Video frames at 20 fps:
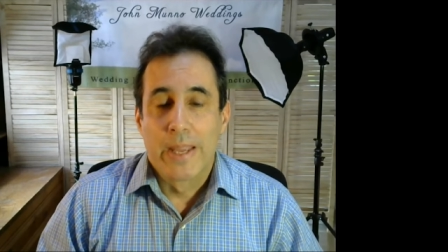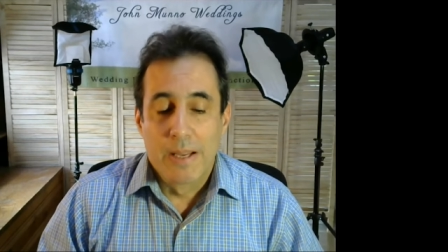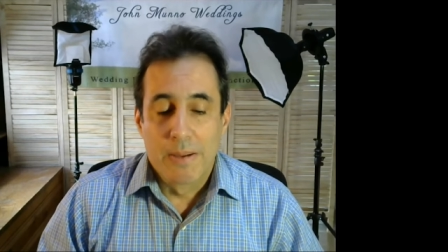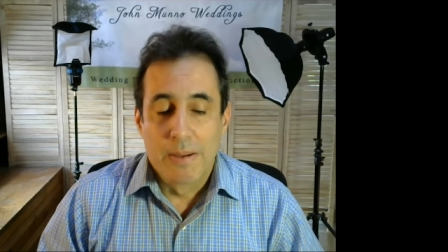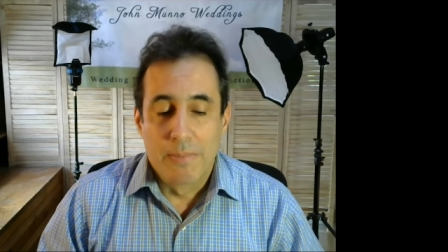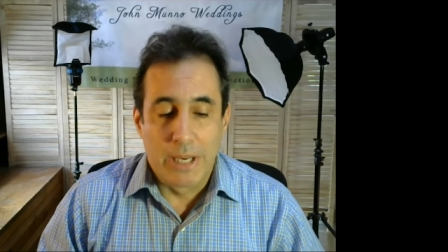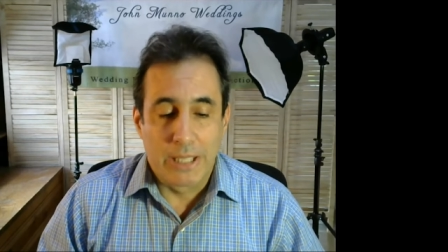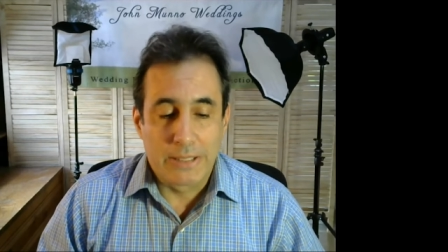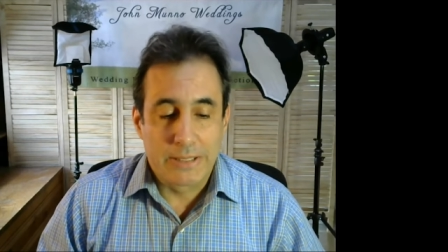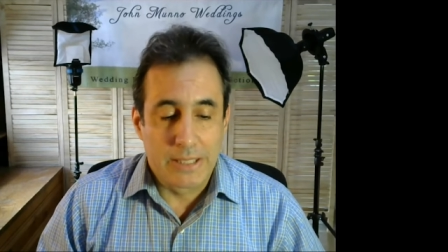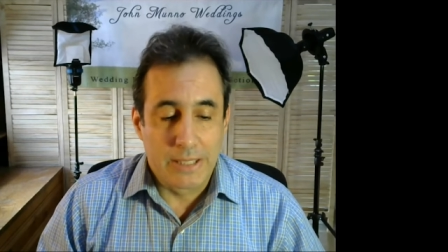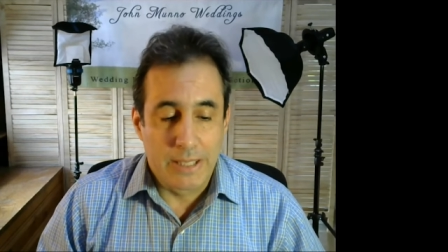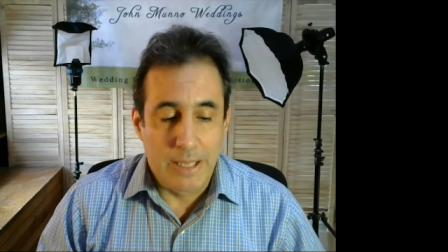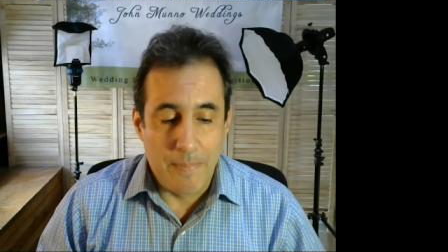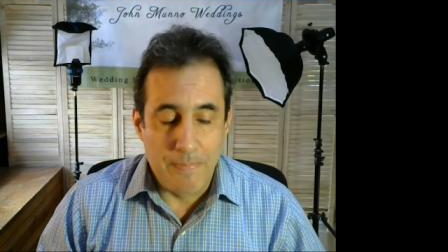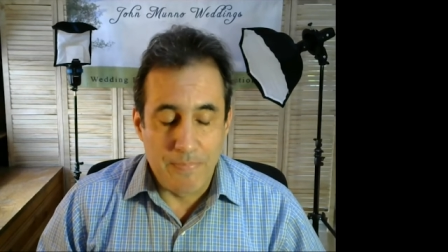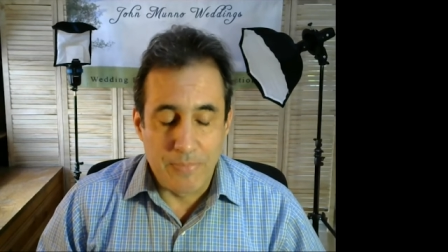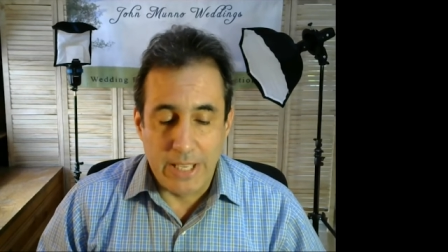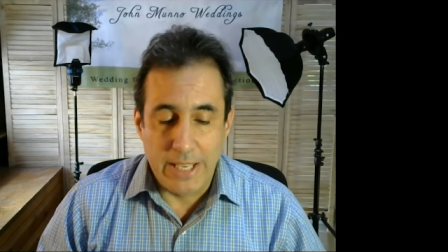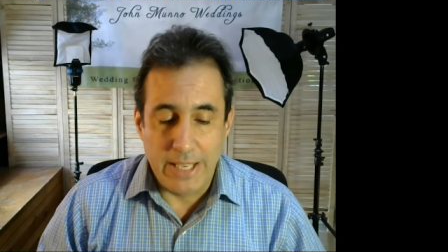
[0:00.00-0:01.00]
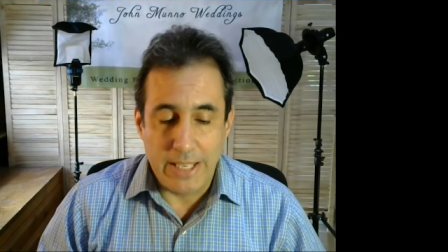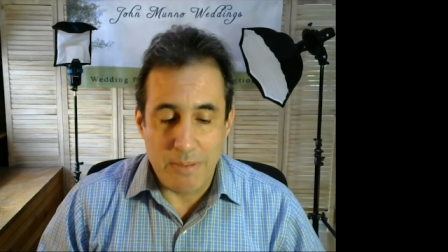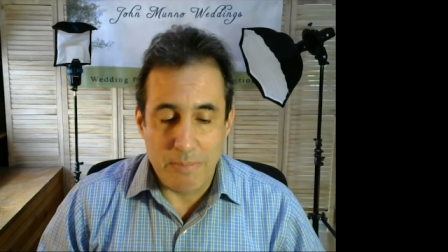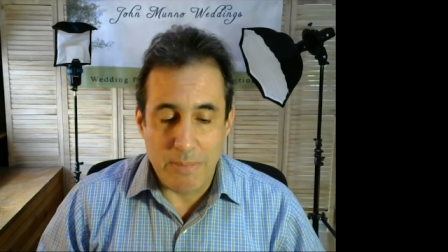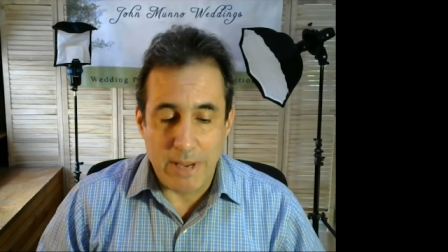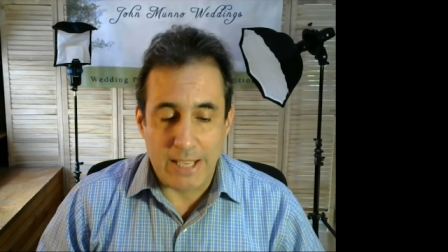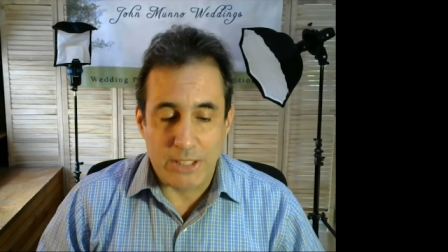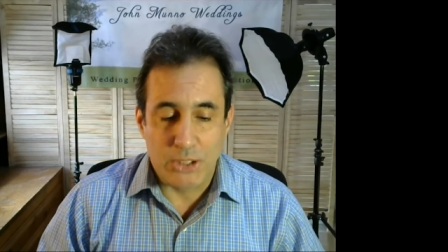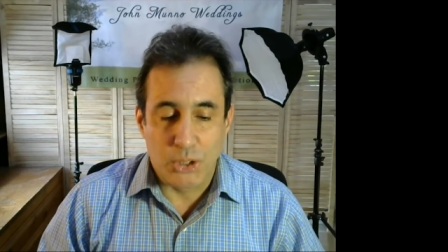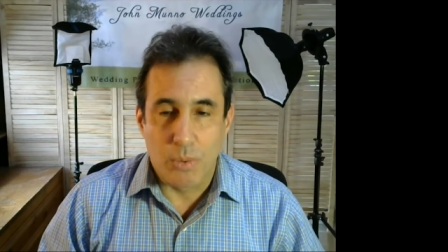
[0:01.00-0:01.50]
But um, getting
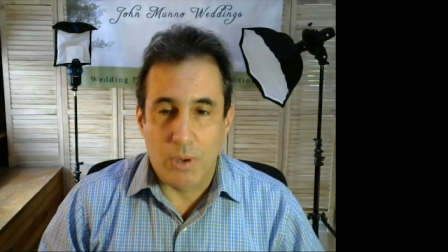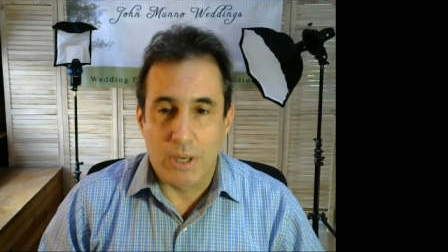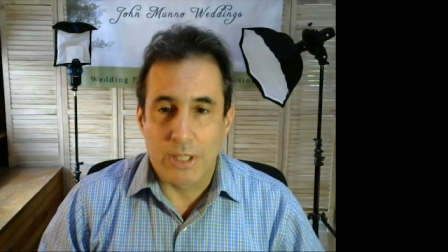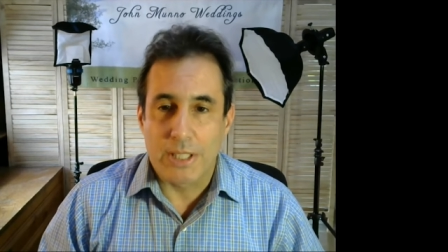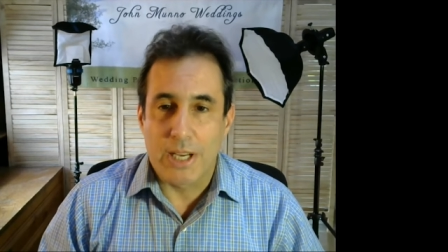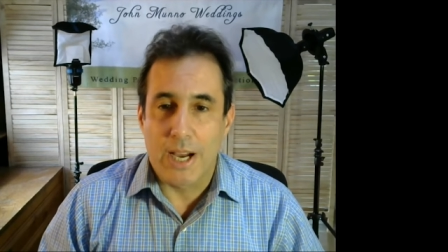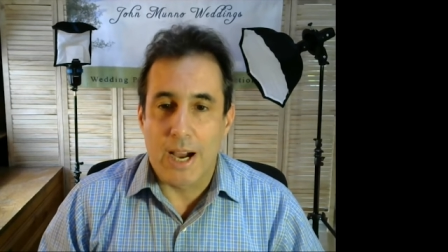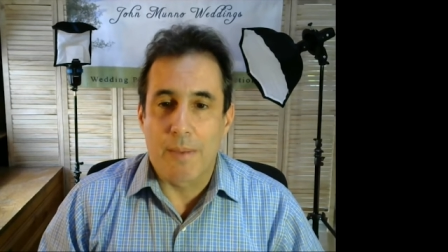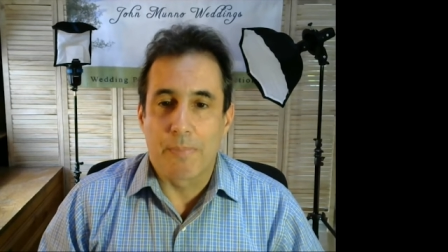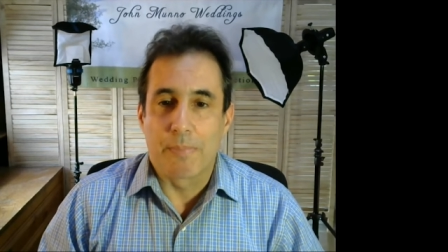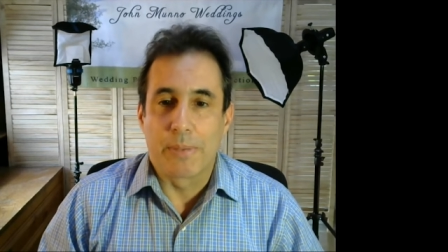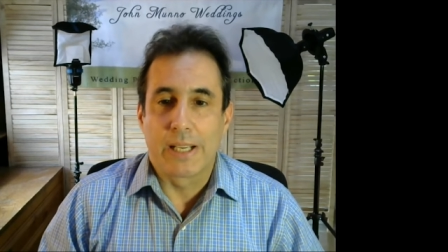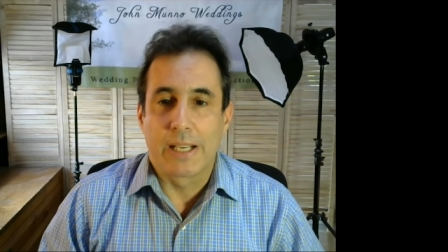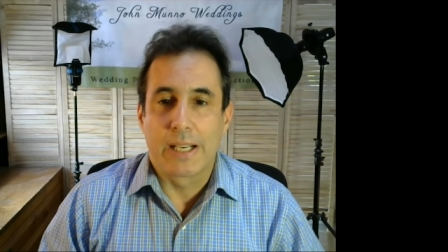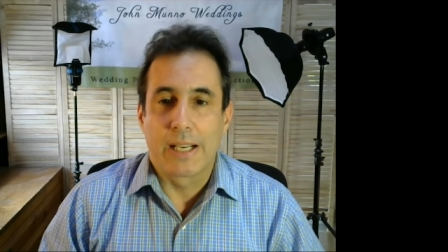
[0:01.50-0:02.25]
back to our topic,